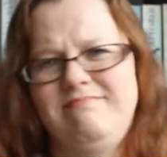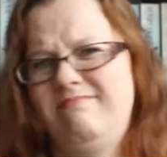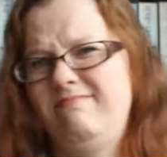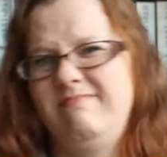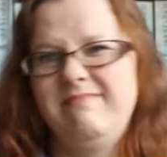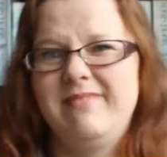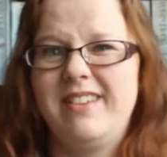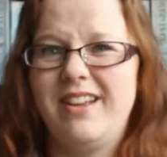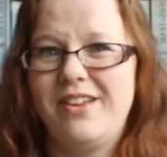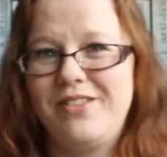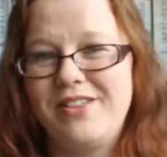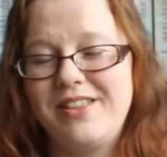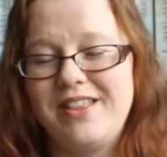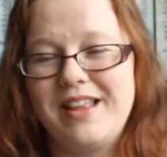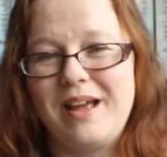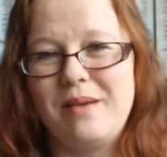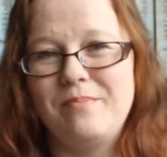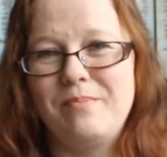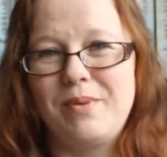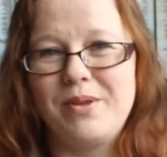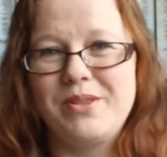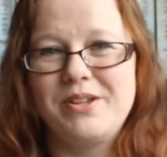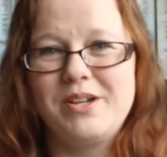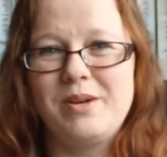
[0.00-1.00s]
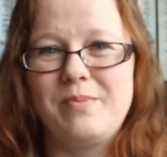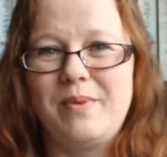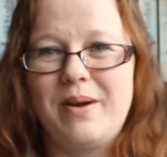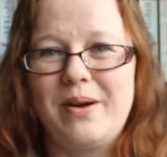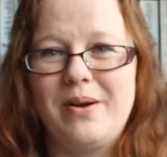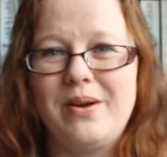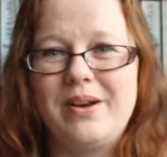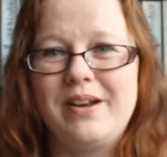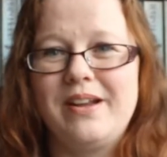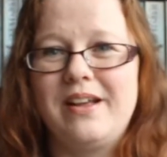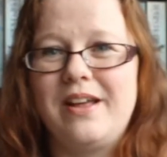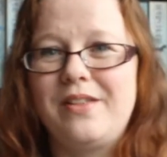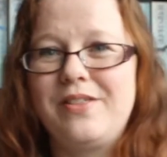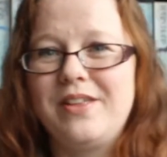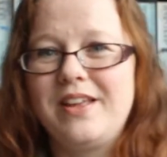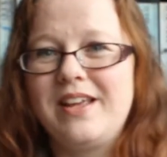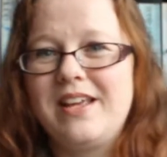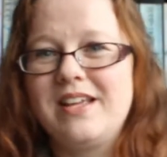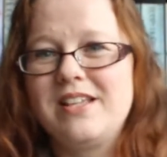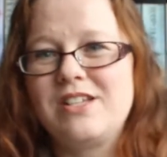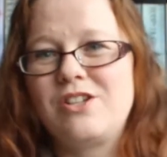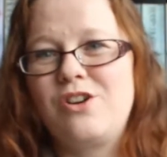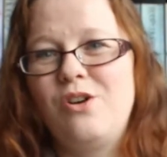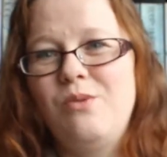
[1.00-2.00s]
I'm bothered about. And I
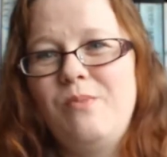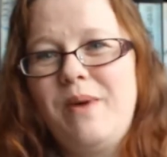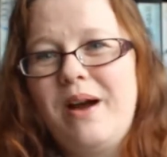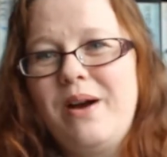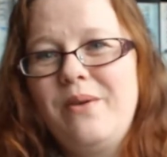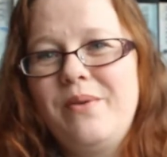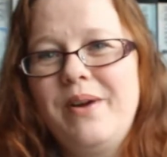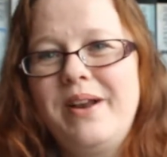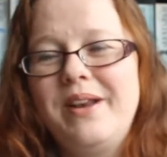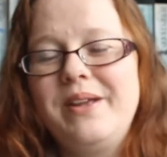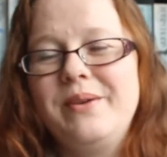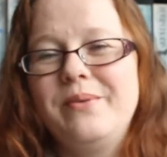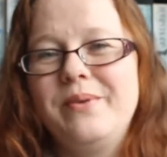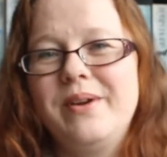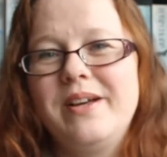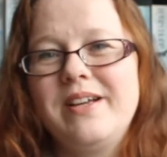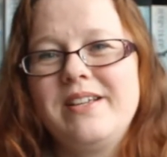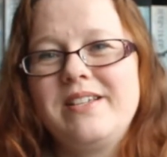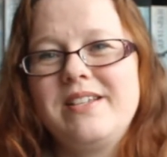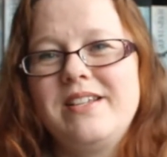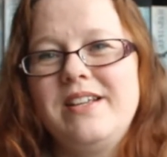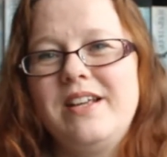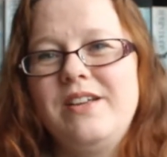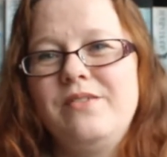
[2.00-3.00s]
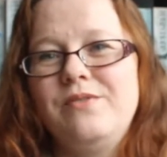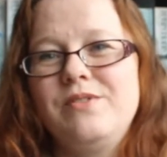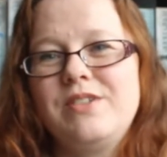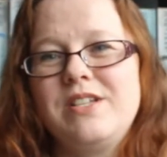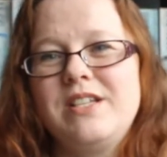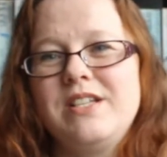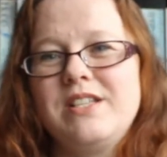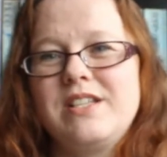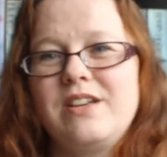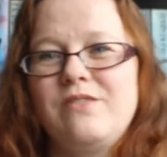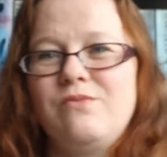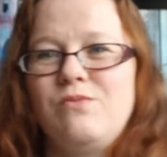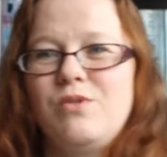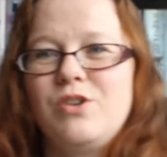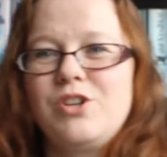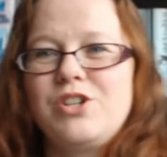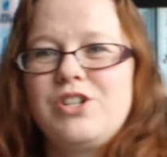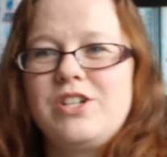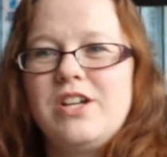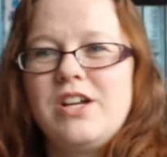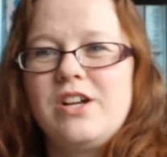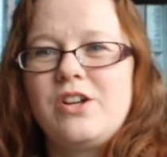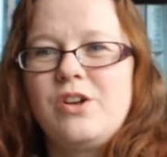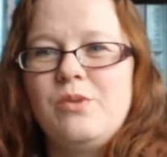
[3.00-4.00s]
think it's come out anyway since I've
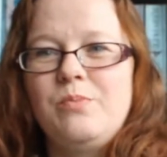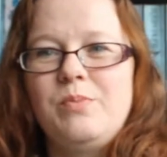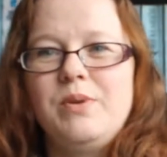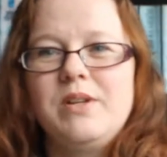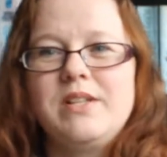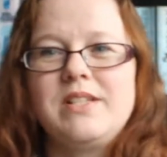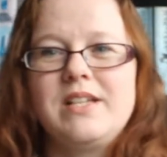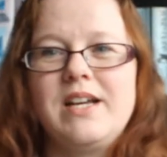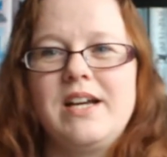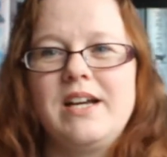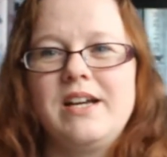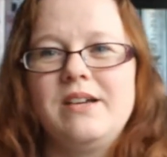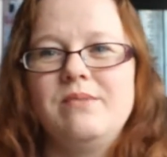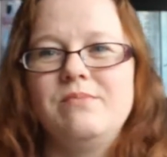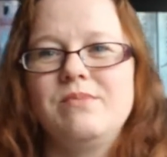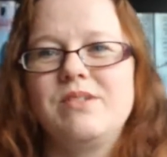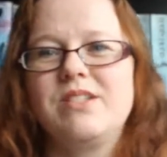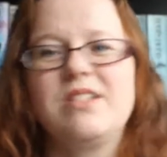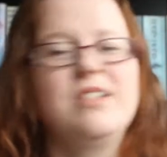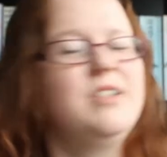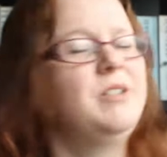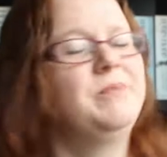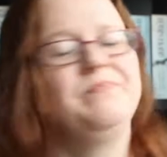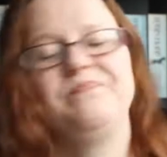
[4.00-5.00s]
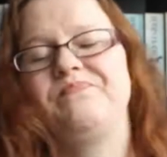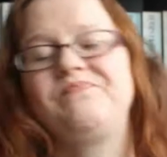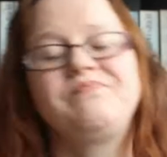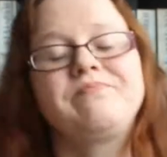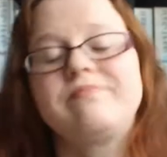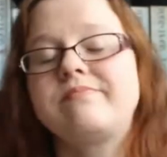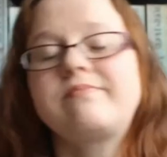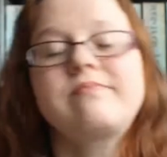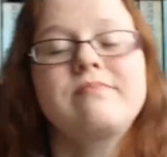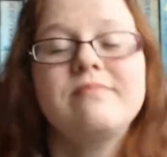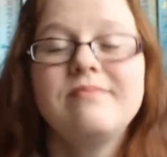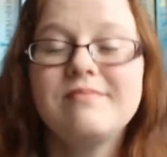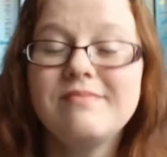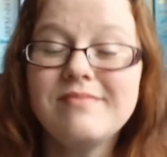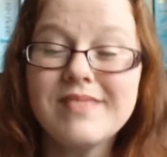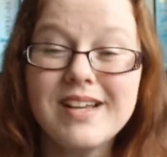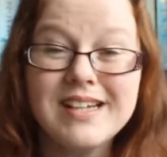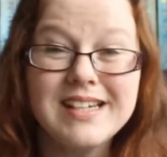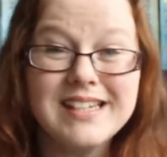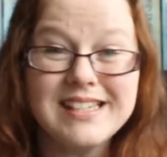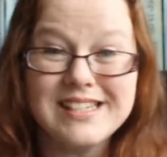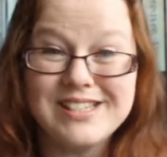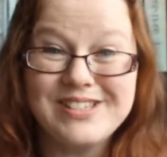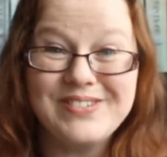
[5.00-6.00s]
washed it a couple of times. So
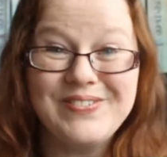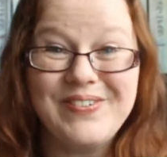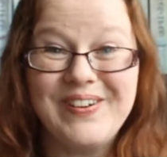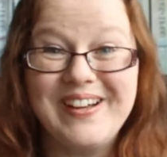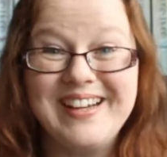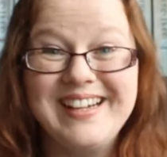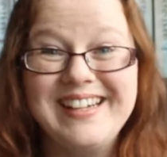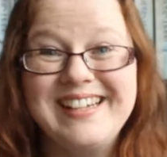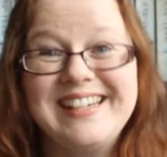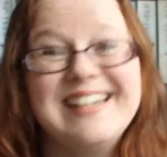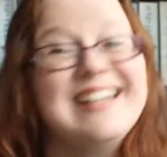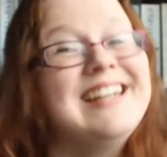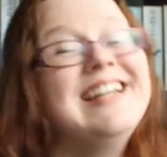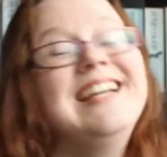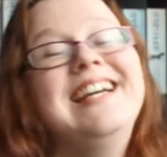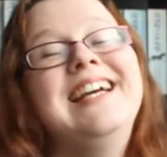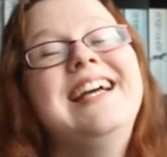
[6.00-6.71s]
it's fine.